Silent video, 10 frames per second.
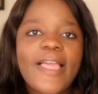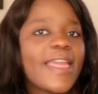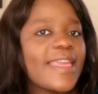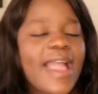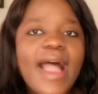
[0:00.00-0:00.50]

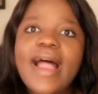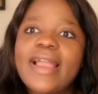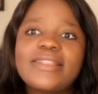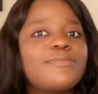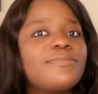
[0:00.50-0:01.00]

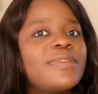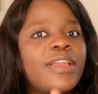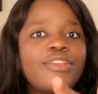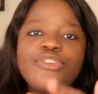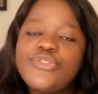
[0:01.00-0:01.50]
yeah, it's
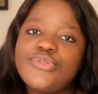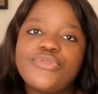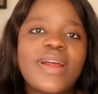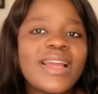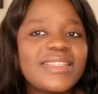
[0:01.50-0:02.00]
me and
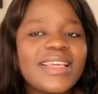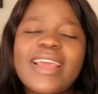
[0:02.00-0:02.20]
you, right?